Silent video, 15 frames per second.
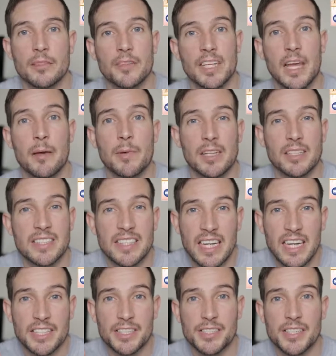The chemical
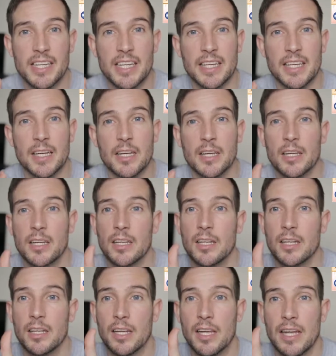DHT,
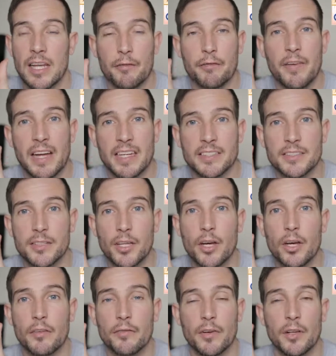it affects the
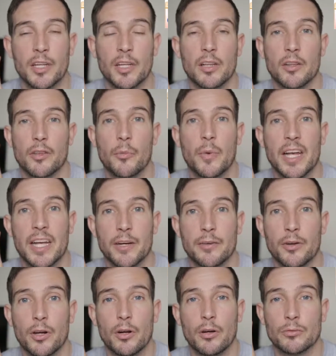hair follicle in the way it
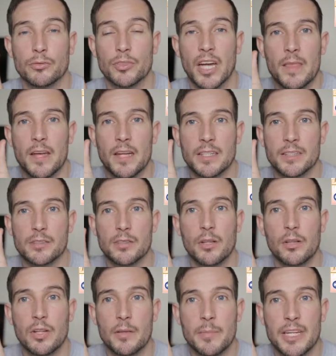grows, and it
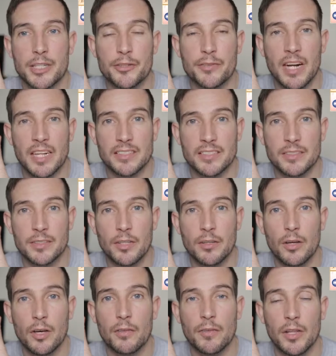slowly miniaturizes the
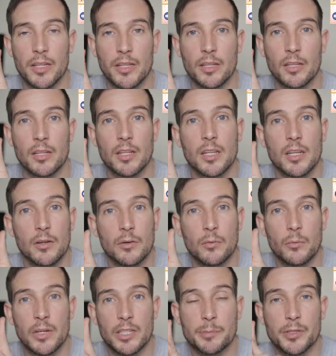hair follicle,
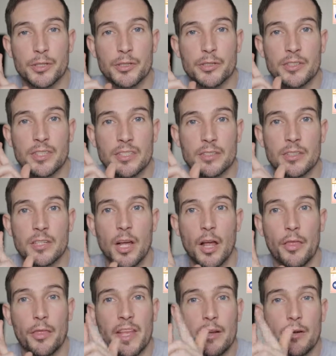which produces a
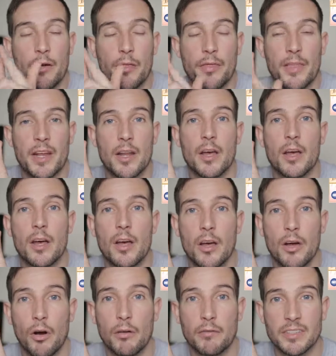thinner and thinner
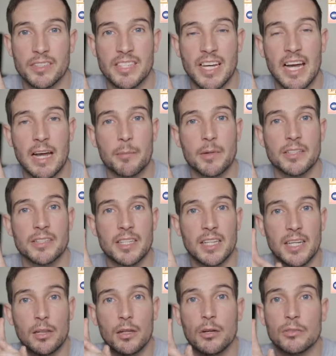hair over time until
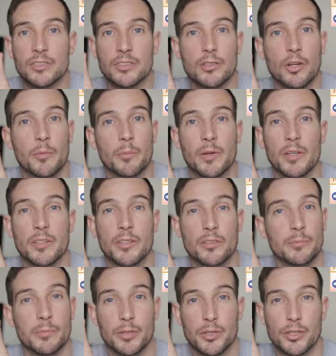it closes up and
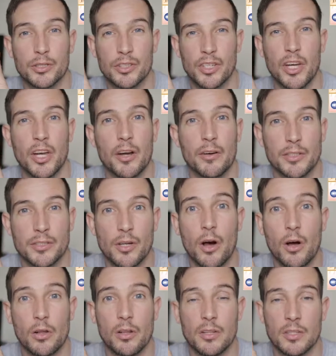doesn't produce a hair at
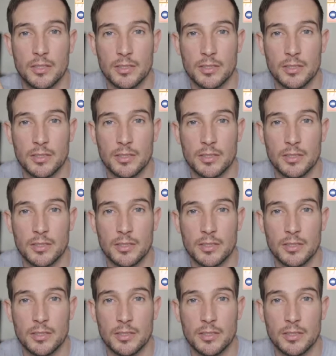all.